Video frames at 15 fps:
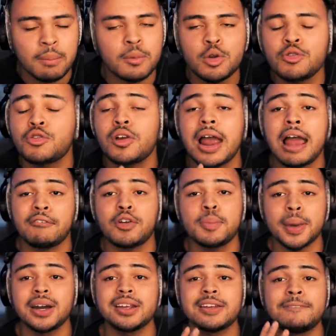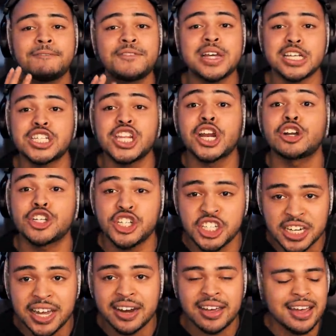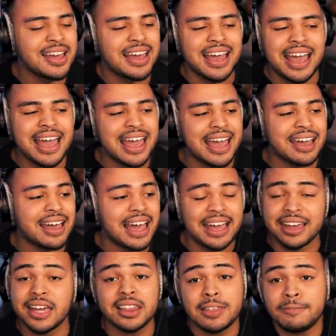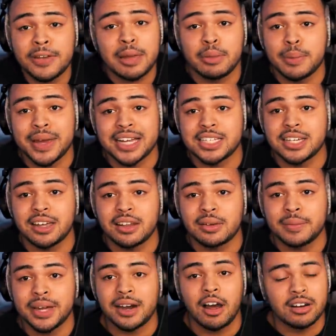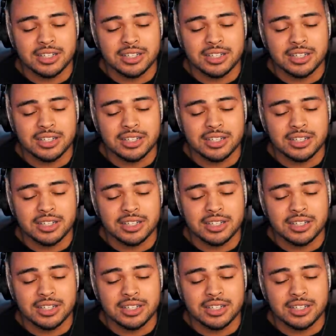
I'm ruined for everybody to fix their shit and get the family back together, man.